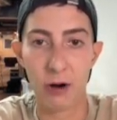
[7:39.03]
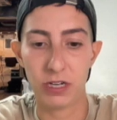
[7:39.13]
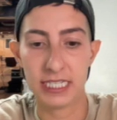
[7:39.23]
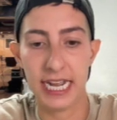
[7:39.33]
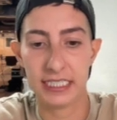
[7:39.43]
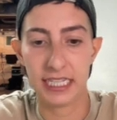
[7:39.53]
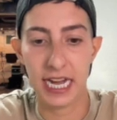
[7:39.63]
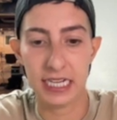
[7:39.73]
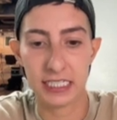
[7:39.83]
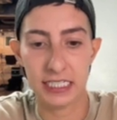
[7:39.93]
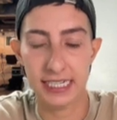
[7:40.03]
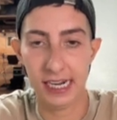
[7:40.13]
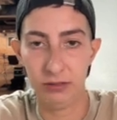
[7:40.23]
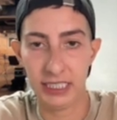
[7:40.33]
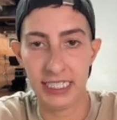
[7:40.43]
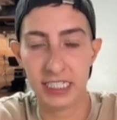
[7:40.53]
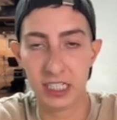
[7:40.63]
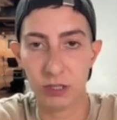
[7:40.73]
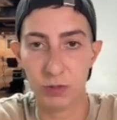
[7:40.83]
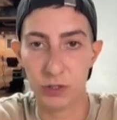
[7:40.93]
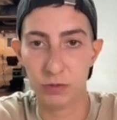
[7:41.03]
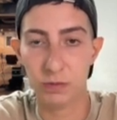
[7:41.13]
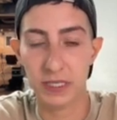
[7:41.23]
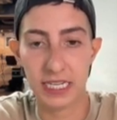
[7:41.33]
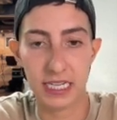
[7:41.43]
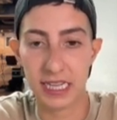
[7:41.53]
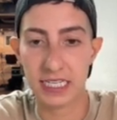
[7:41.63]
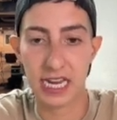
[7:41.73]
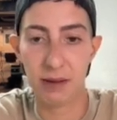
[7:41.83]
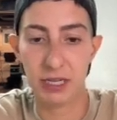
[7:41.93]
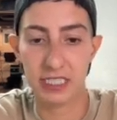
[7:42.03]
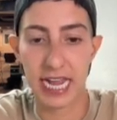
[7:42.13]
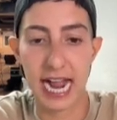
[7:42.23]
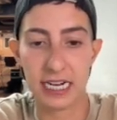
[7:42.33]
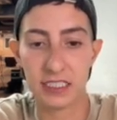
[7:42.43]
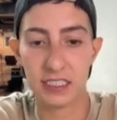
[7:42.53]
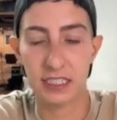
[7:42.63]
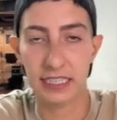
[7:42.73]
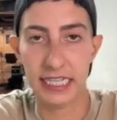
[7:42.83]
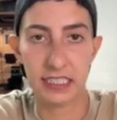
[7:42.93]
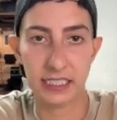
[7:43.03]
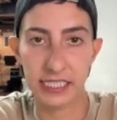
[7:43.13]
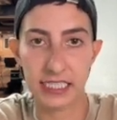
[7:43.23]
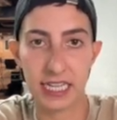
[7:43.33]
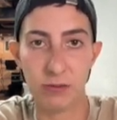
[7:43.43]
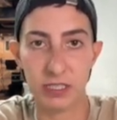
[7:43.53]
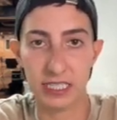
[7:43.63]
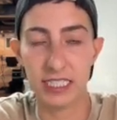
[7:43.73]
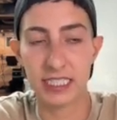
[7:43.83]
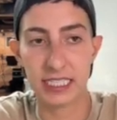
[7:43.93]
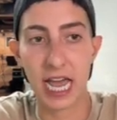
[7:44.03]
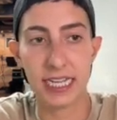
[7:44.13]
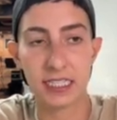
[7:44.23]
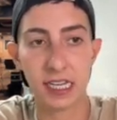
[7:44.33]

test case down here, which will be the same exact linked list that was in the slides.